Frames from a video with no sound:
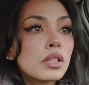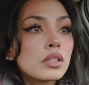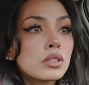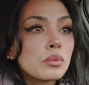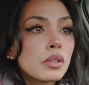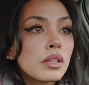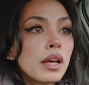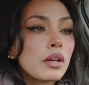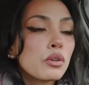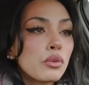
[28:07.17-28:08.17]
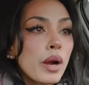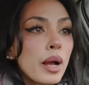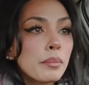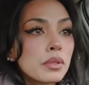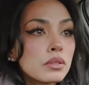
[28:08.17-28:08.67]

not doing that crap.